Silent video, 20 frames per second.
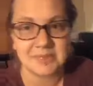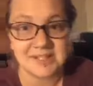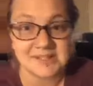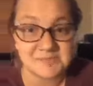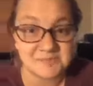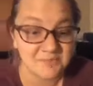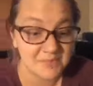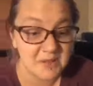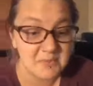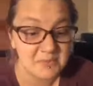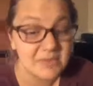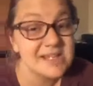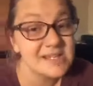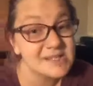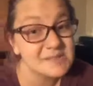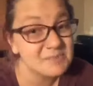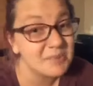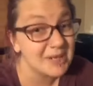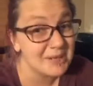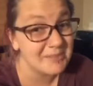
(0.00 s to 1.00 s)

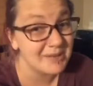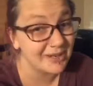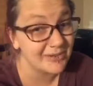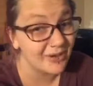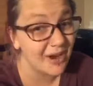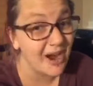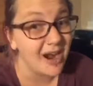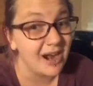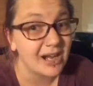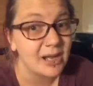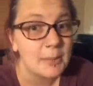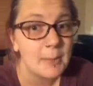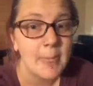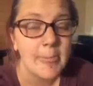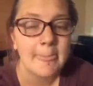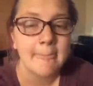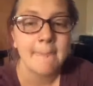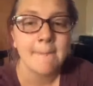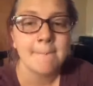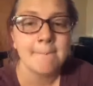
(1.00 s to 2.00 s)
it's a pretty big rock.
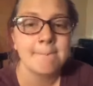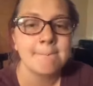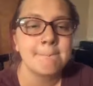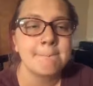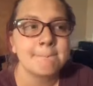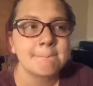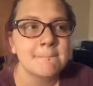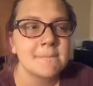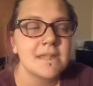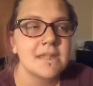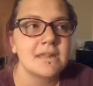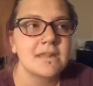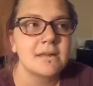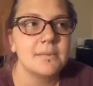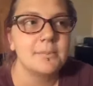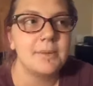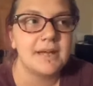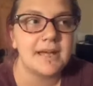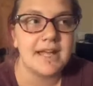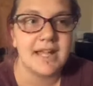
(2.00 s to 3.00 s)

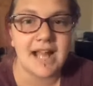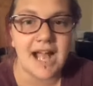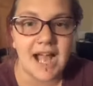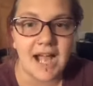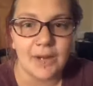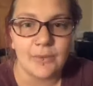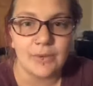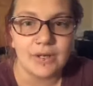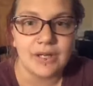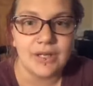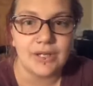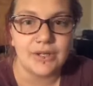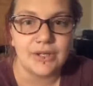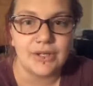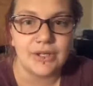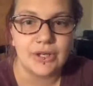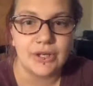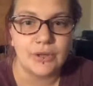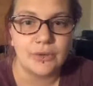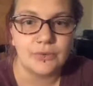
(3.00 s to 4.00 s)
But I would, you
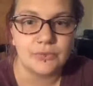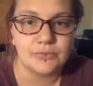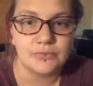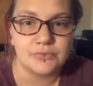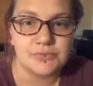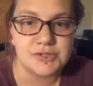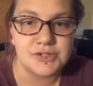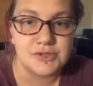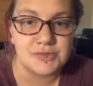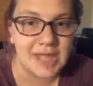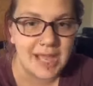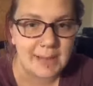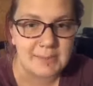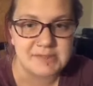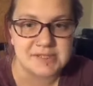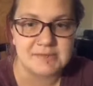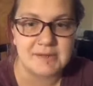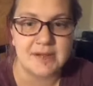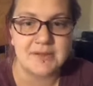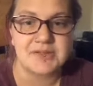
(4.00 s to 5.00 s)
know, do
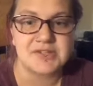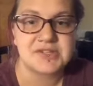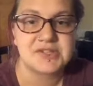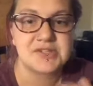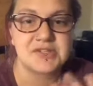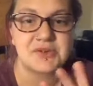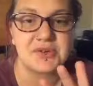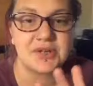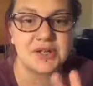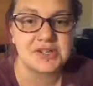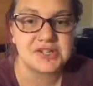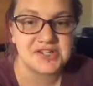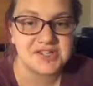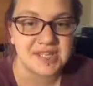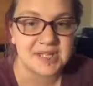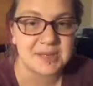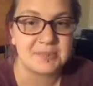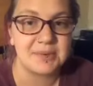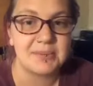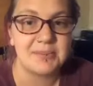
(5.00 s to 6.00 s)
laps around the store and just
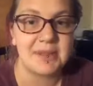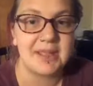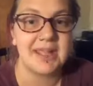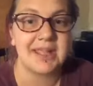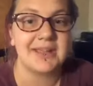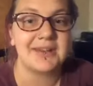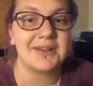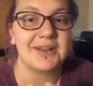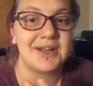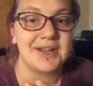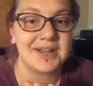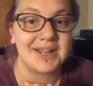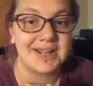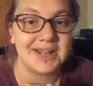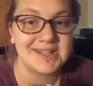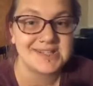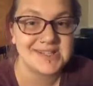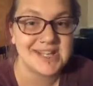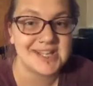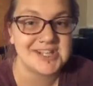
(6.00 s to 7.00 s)
like put my hand on it
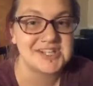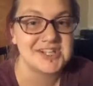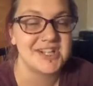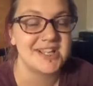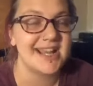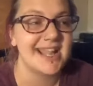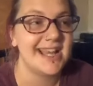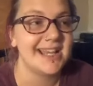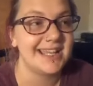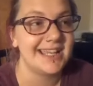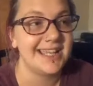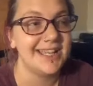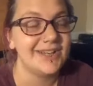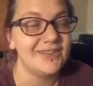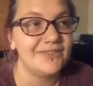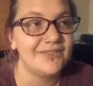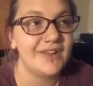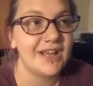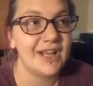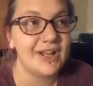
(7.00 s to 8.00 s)
and touch it, and it
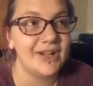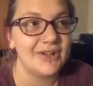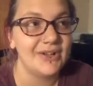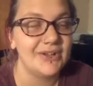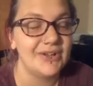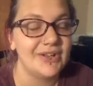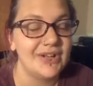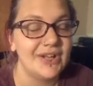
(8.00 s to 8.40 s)
felt